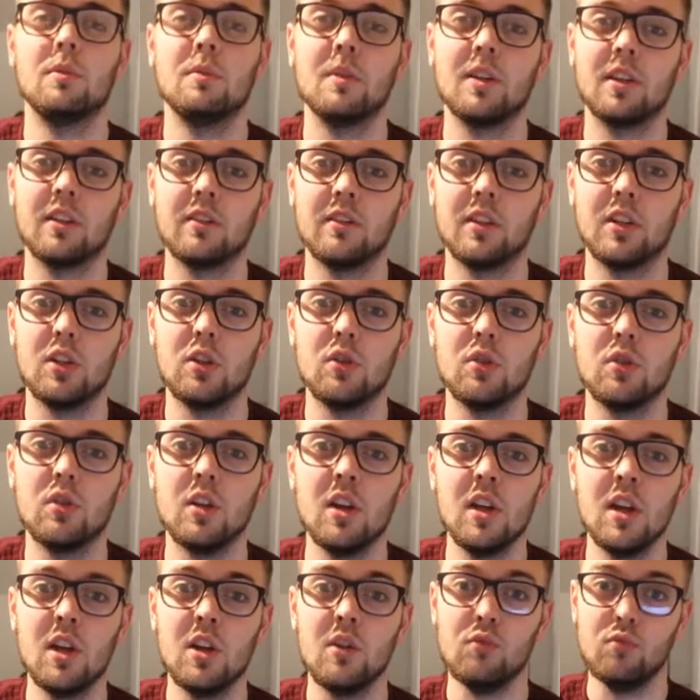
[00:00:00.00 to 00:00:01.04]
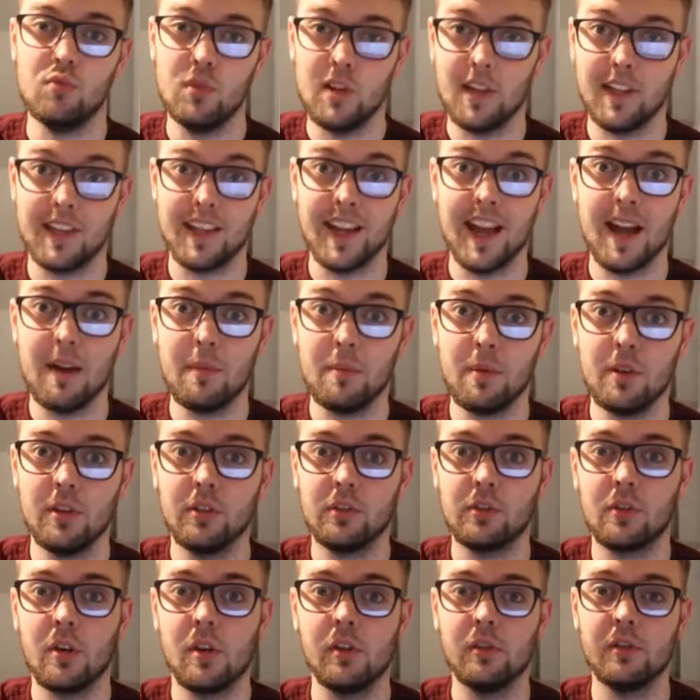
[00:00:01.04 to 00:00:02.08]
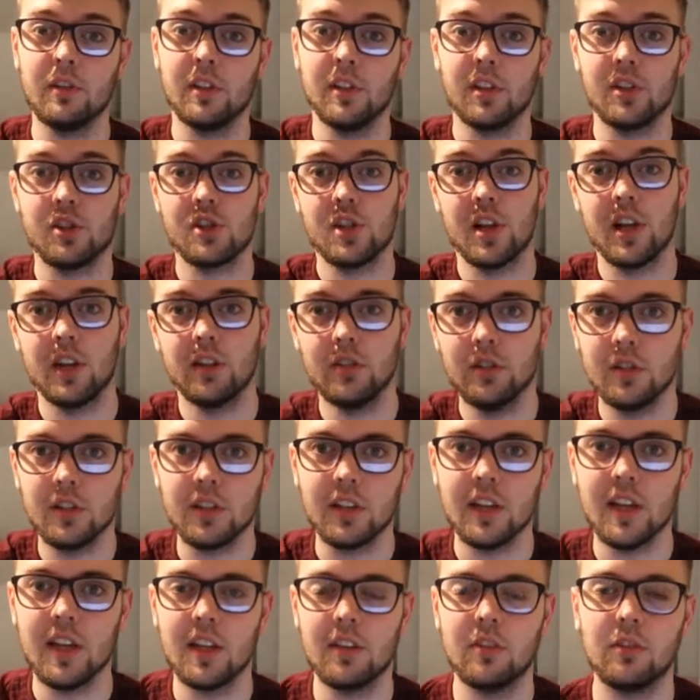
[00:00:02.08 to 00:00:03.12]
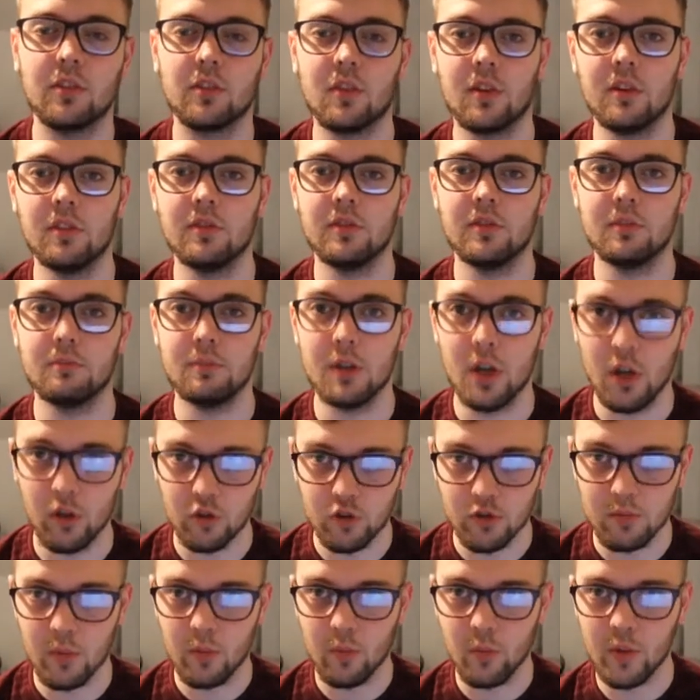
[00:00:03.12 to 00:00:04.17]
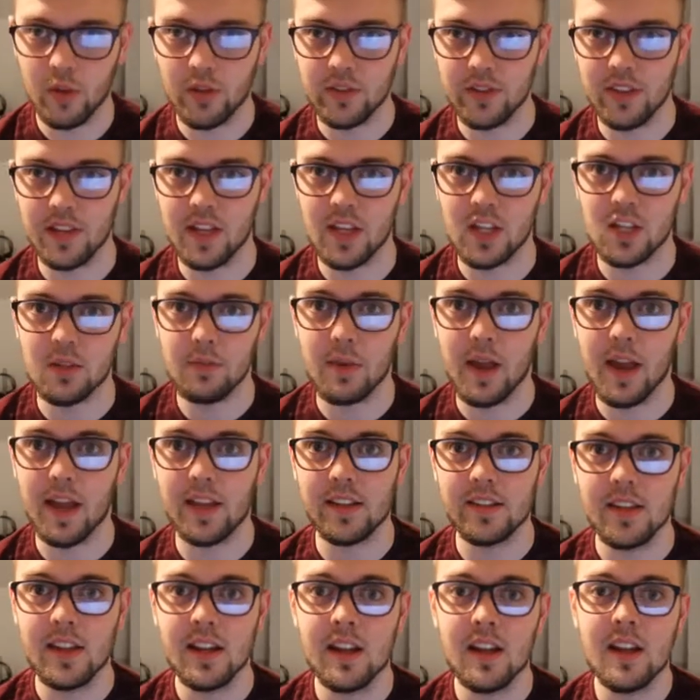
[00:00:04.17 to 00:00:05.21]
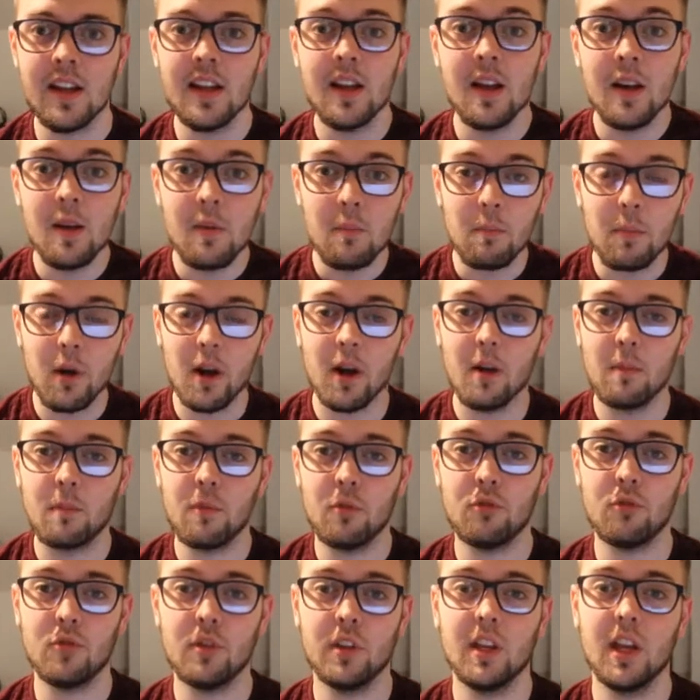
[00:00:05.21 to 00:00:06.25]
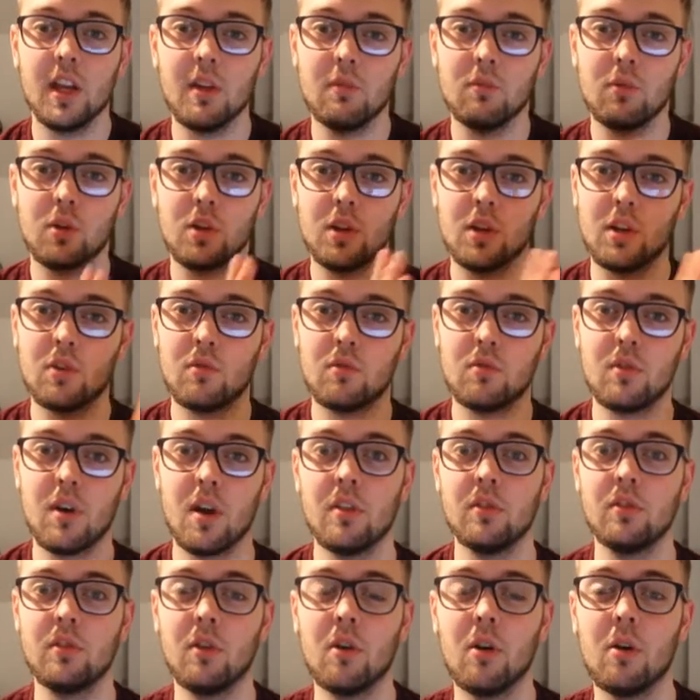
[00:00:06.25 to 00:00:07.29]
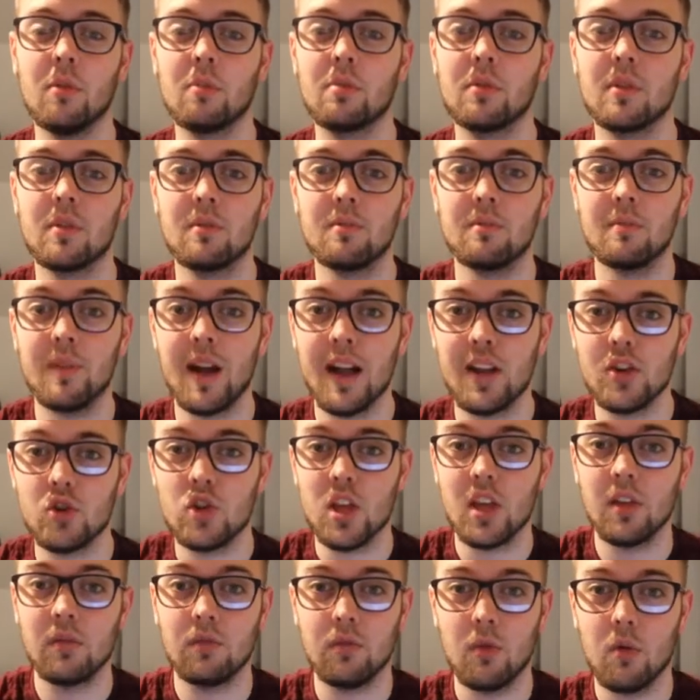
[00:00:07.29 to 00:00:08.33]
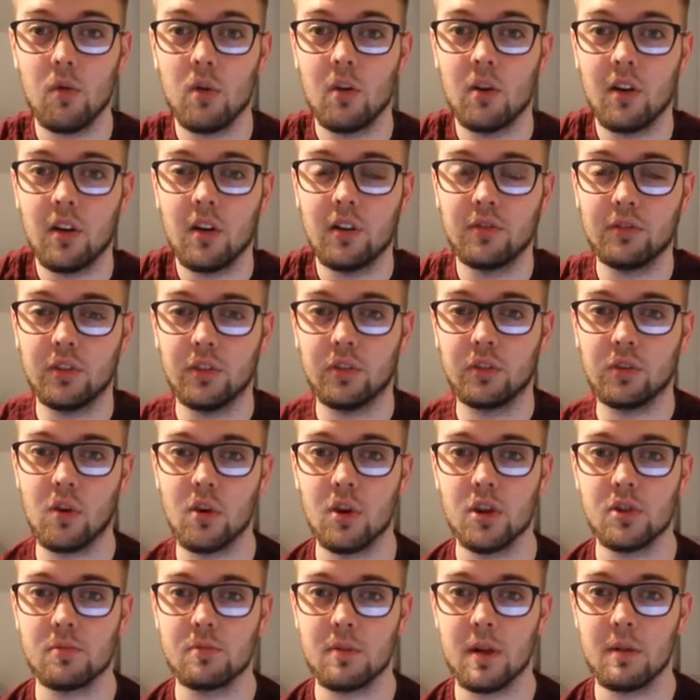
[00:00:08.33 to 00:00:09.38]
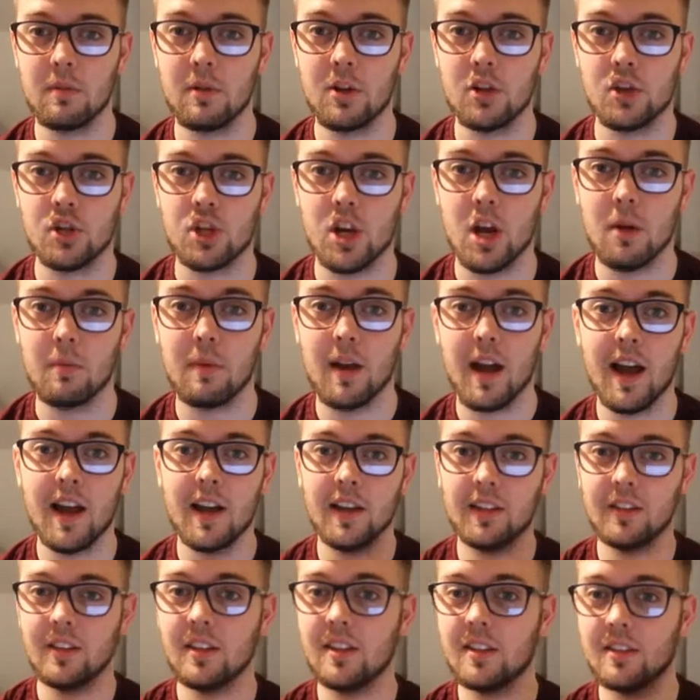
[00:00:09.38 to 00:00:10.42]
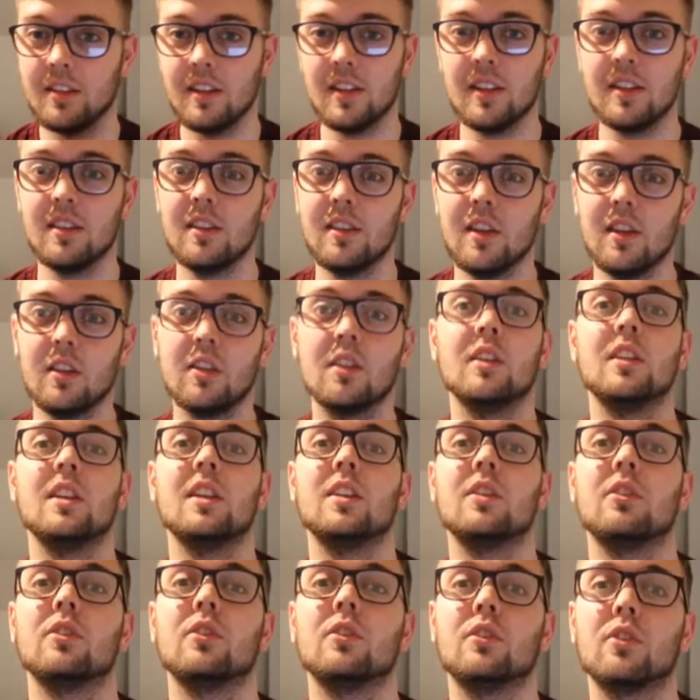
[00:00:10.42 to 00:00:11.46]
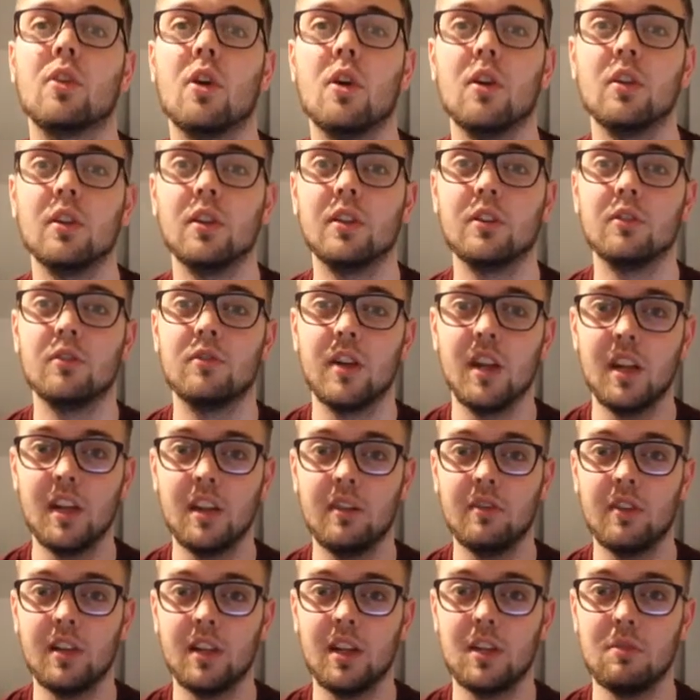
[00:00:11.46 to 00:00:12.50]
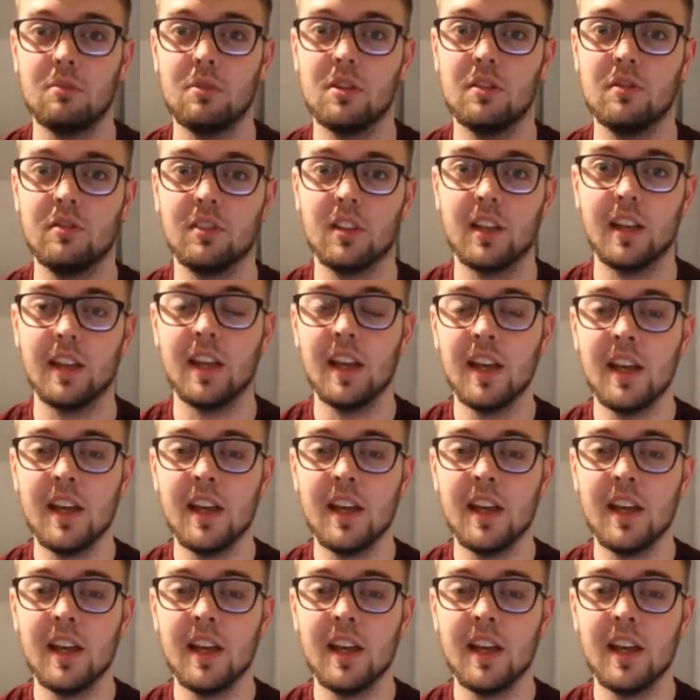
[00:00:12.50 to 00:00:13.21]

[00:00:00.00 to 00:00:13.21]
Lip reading: make a video recapping Scotland v Russia and looking ahead to Scotland v Belgium and what to expect. But before then, we're going to round up matchday 4 of the Scottish Premiership and indeed the other leagues in Scotland very, very briefly.